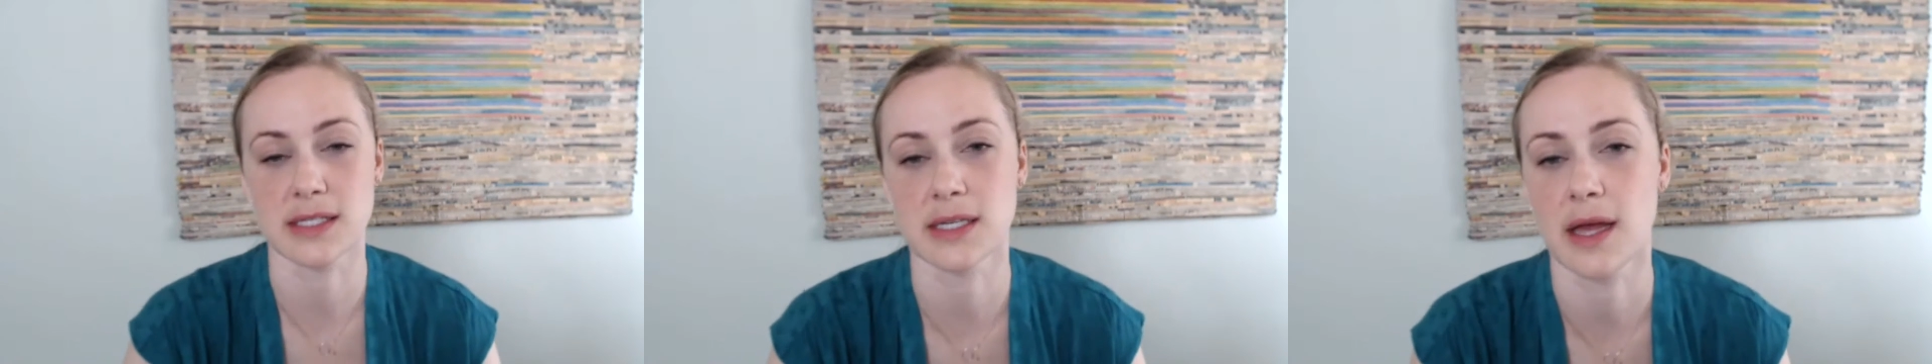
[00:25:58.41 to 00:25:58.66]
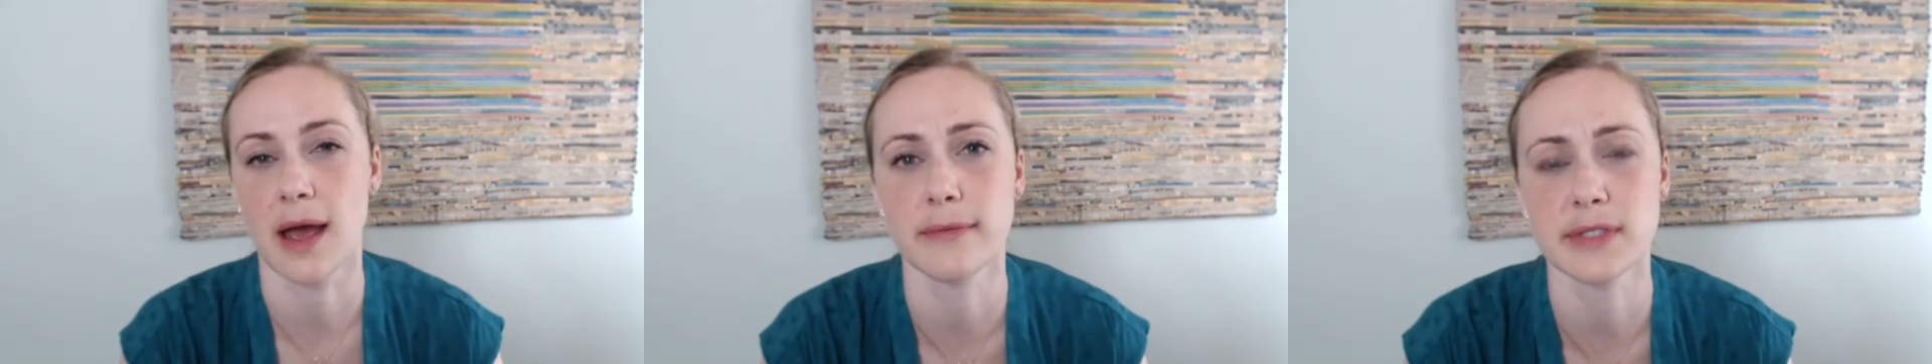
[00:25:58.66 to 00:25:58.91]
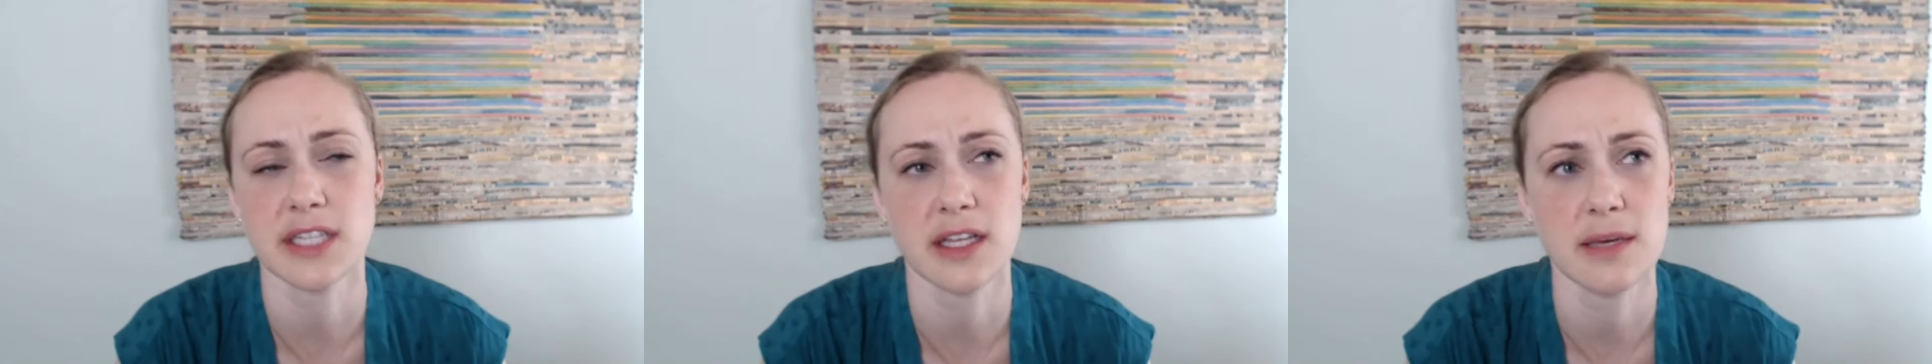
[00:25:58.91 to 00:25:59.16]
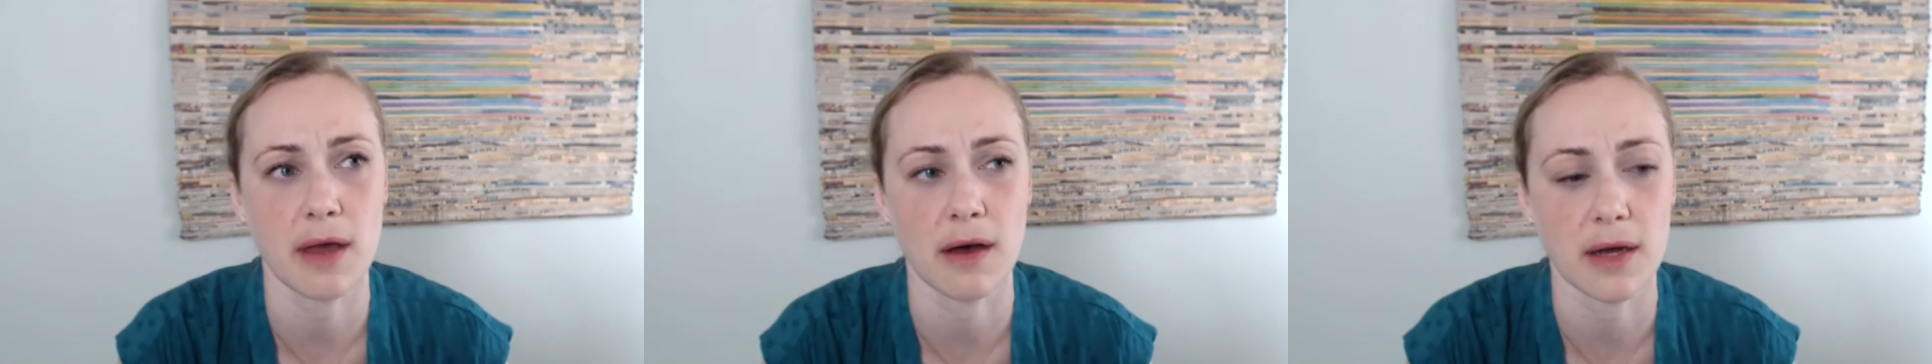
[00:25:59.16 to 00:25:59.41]
And I was
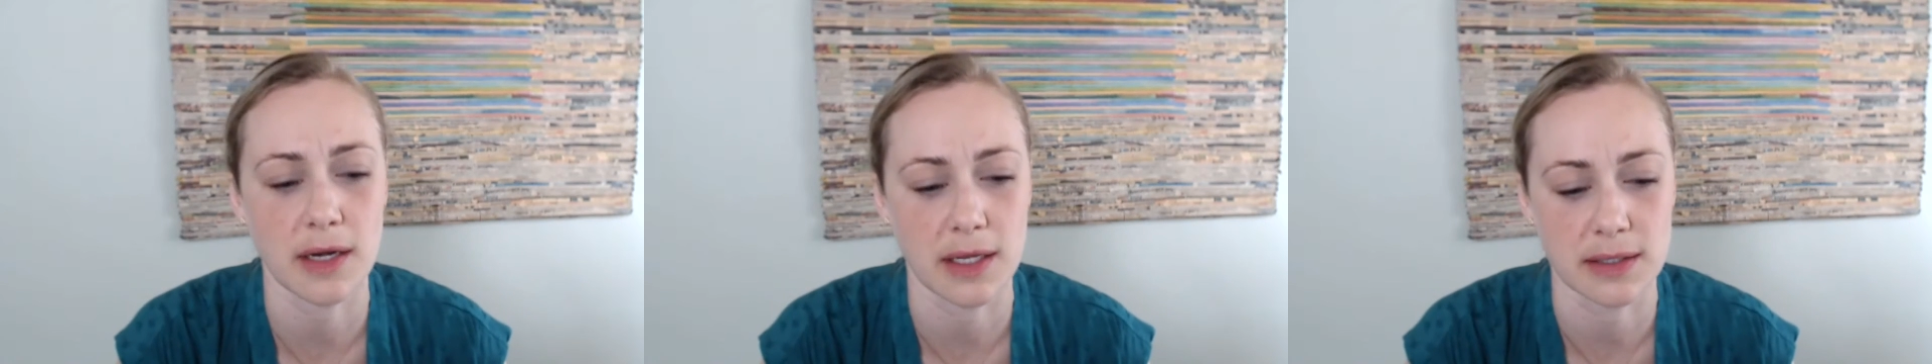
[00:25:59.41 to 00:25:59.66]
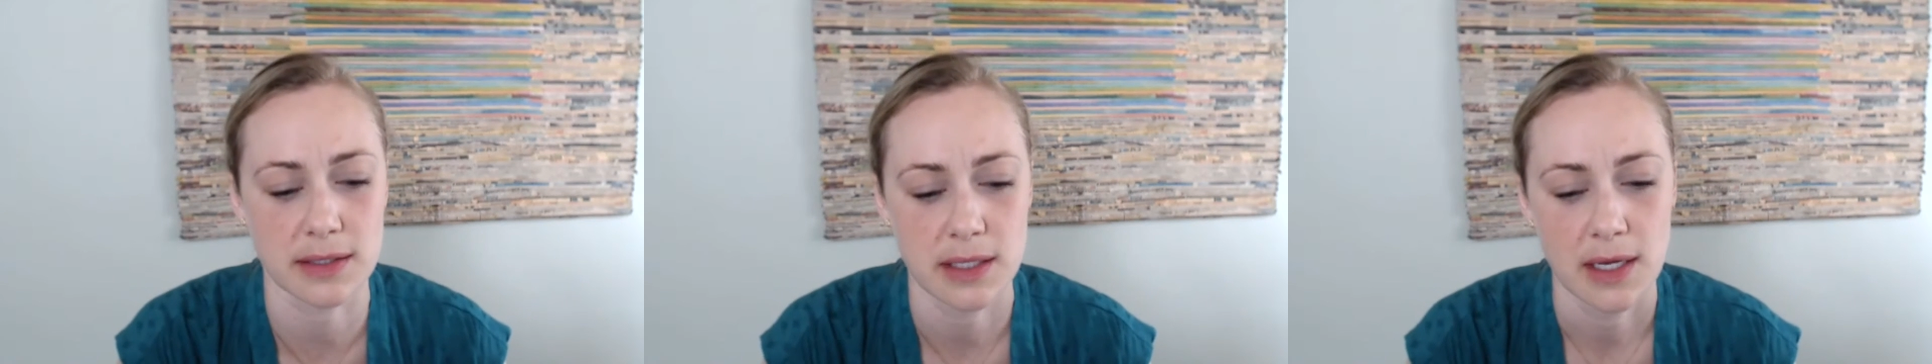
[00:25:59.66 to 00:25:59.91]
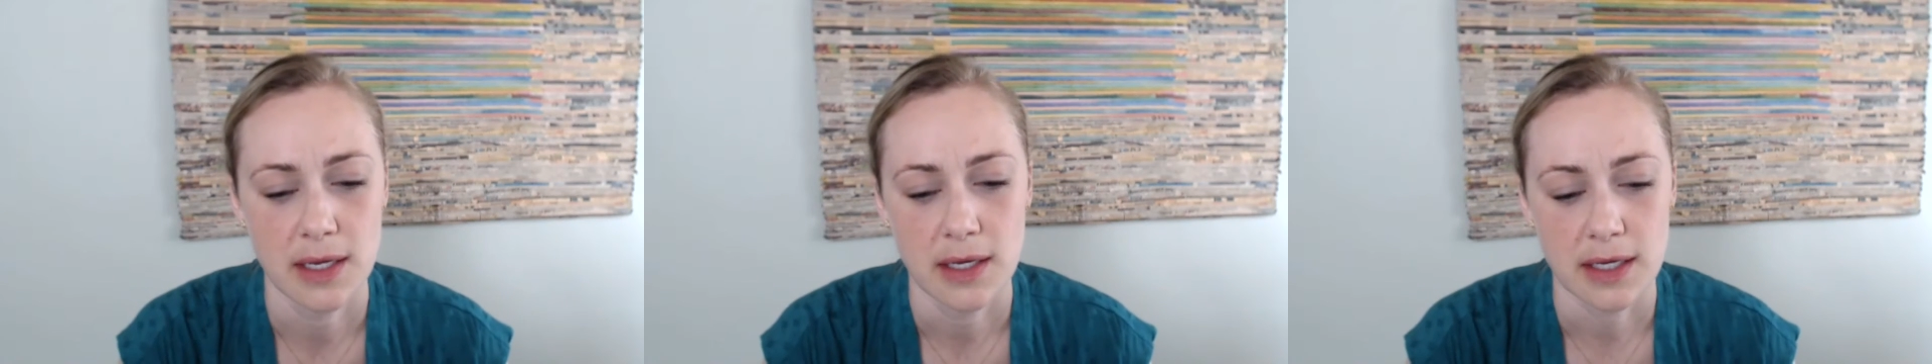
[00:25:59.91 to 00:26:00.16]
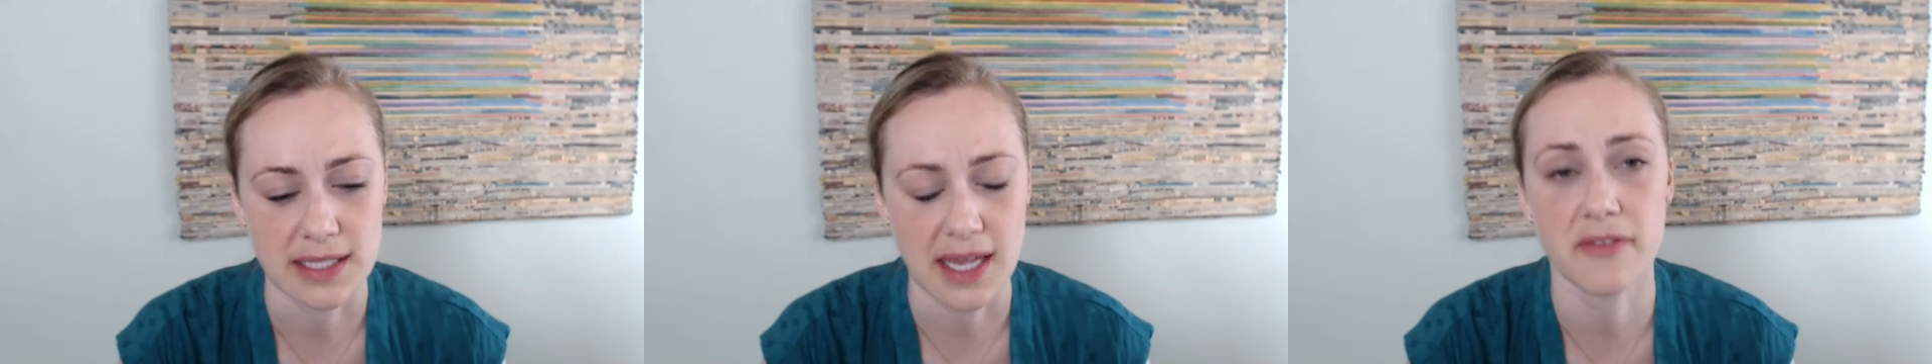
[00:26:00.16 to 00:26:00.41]
telling my audience,
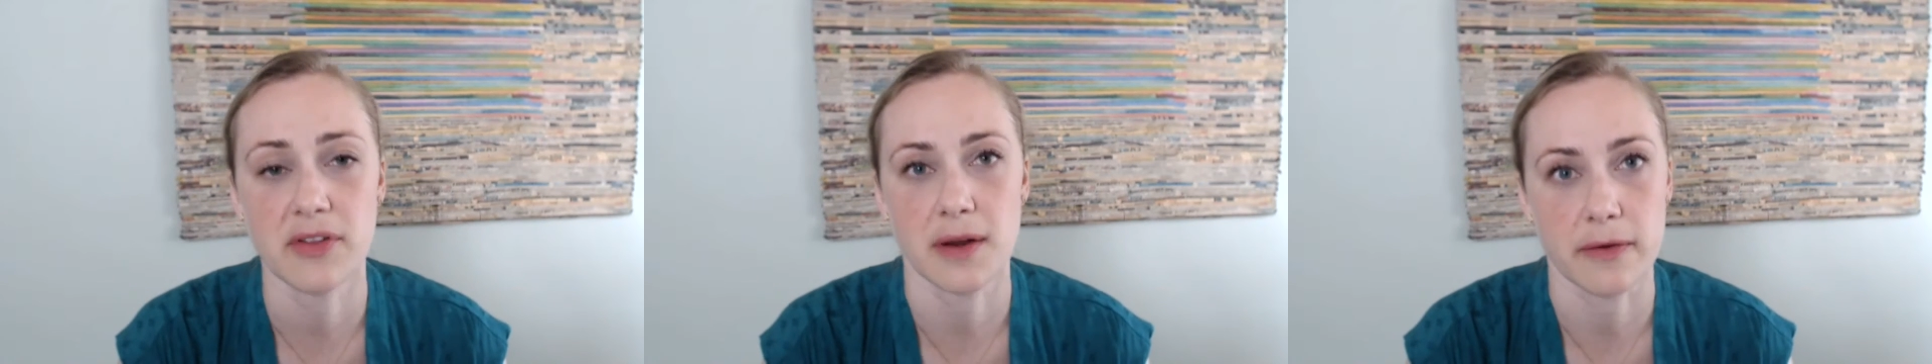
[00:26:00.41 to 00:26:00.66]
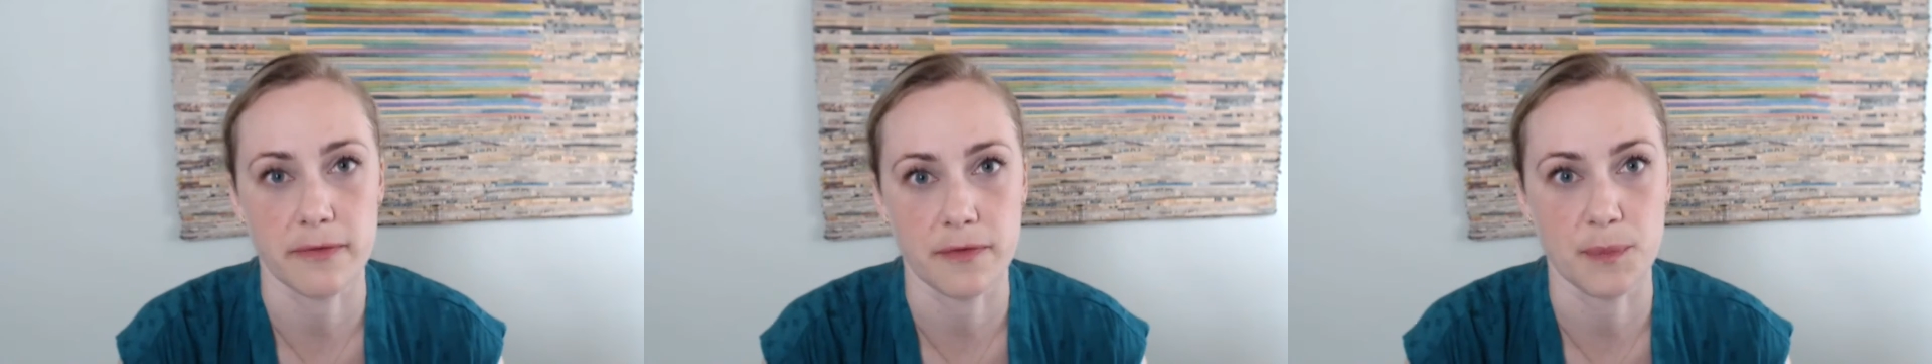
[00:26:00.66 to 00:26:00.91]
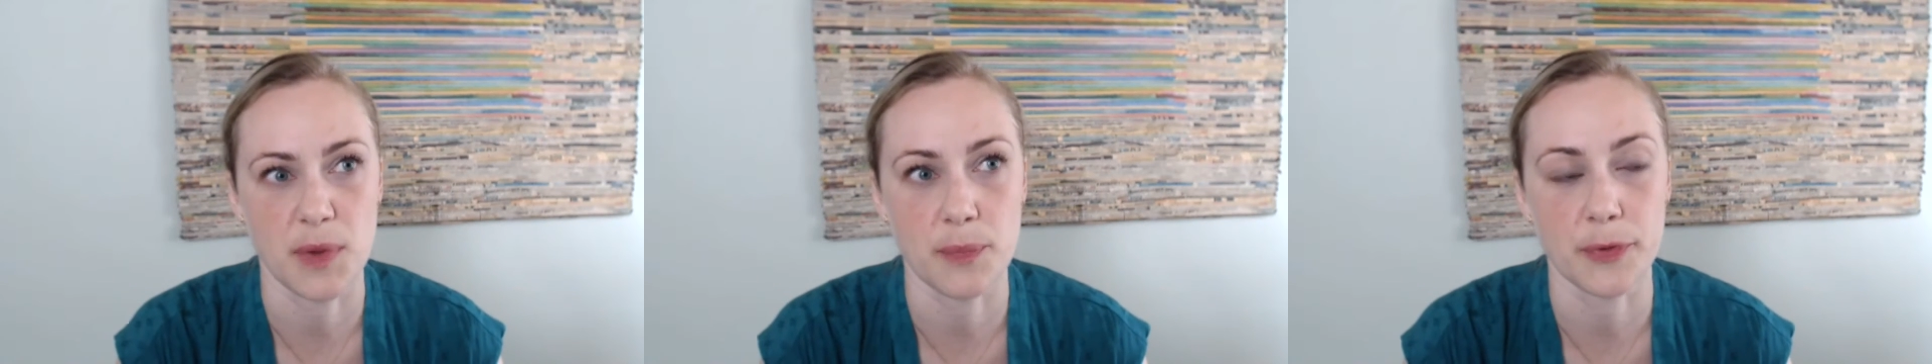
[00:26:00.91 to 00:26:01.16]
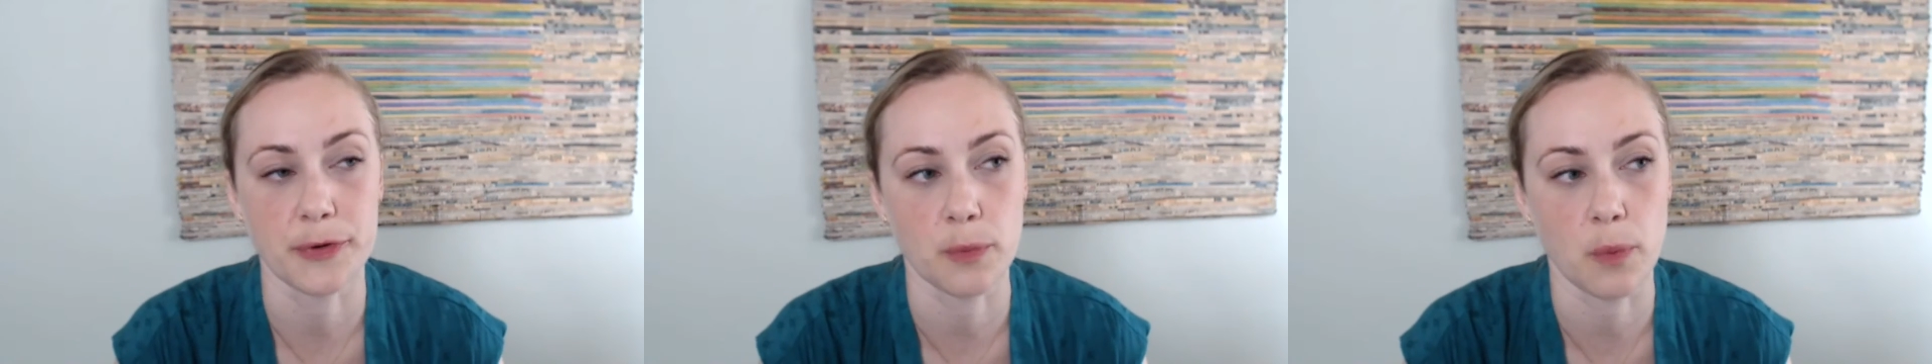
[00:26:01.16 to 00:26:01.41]
because I have a lot of people who